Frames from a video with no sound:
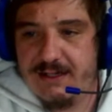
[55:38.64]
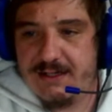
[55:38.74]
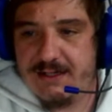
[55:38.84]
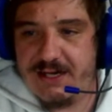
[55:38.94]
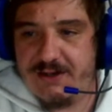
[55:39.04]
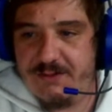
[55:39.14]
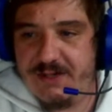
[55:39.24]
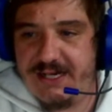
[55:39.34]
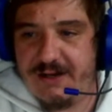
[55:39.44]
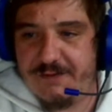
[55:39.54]
So
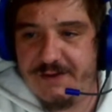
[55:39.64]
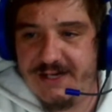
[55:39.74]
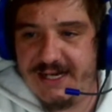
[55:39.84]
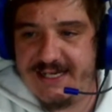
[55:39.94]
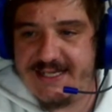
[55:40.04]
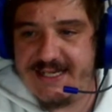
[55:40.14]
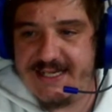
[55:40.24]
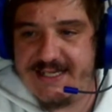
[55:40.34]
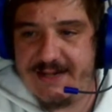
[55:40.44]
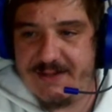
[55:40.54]
Miguel Fernandez
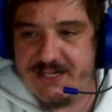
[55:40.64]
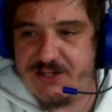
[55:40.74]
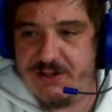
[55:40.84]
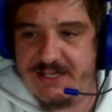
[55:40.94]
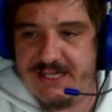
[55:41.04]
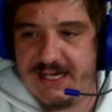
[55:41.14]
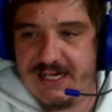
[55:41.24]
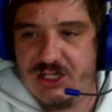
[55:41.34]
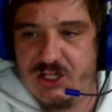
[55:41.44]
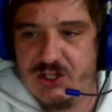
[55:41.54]
says, yeah, my streaming side I
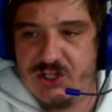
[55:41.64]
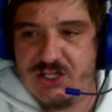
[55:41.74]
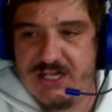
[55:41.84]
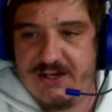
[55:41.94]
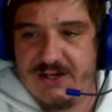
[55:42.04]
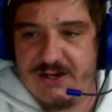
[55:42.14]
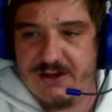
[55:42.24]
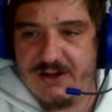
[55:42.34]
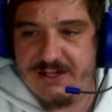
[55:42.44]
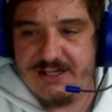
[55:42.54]
usually are
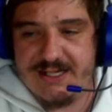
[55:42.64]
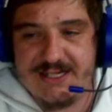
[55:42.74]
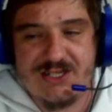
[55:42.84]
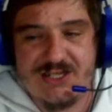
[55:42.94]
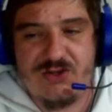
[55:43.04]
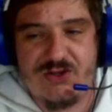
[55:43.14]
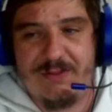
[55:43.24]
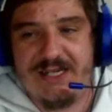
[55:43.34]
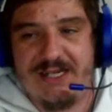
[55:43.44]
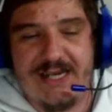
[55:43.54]
on isn't
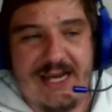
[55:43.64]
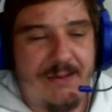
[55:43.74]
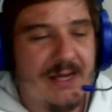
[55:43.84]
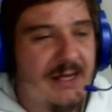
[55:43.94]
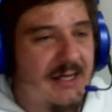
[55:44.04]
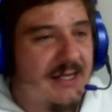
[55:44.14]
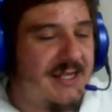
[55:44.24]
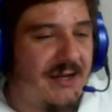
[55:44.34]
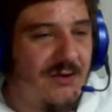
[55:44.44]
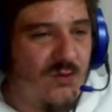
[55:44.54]
streaming the game.
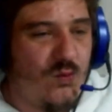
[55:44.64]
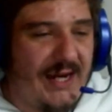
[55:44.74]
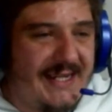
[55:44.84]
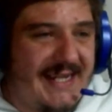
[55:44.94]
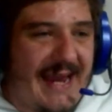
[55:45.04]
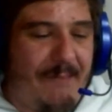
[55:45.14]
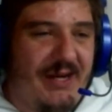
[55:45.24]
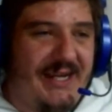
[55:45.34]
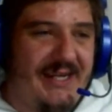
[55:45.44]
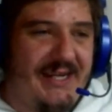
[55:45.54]
So what is
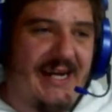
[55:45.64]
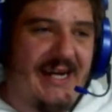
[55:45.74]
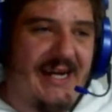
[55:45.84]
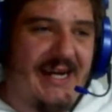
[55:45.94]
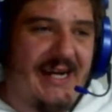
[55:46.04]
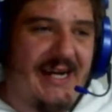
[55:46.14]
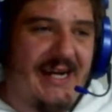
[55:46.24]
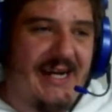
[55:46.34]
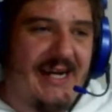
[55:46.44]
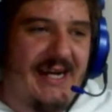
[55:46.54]
happening, guys? I
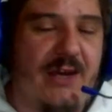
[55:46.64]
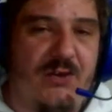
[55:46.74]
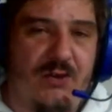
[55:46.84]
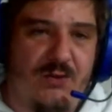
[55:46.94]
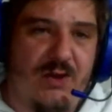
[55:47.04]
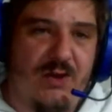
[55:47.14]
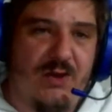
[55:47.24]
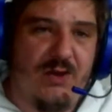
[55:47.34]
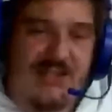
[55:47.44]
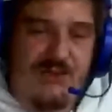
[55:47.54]
don't know if you
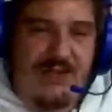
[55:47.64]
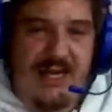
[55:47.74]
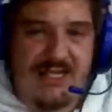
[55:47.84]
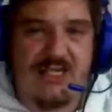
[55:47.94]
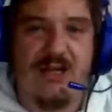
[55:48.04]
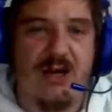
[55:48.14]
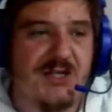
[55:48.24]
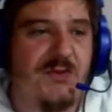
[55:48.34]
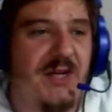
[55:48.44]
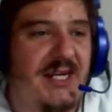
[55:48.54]
guys realized
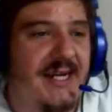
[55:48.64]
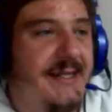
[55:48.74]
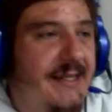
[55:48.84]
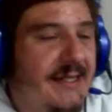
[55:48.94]
last weekend